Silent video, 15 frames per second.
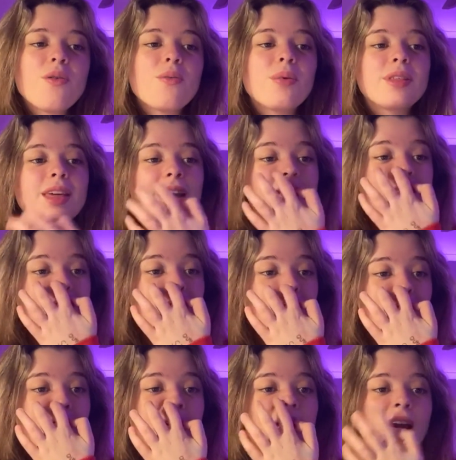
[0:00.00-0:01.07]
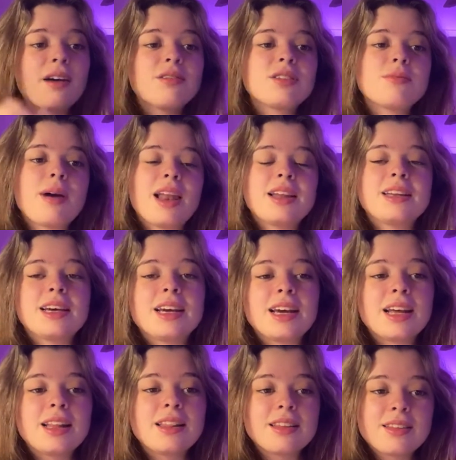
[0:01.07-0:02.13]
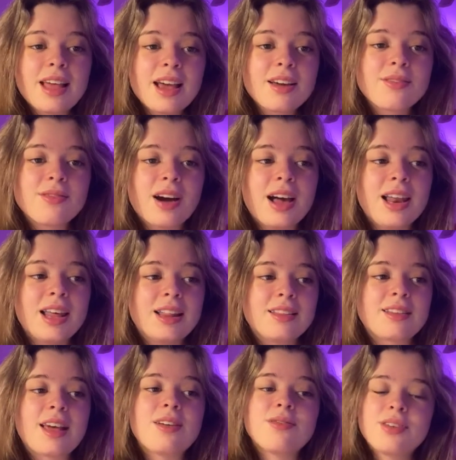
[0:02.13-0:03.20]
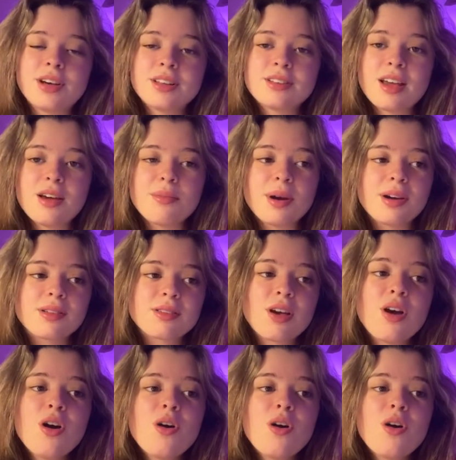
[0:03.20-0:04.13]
with hints of the counter melody in the second violins and first oboes,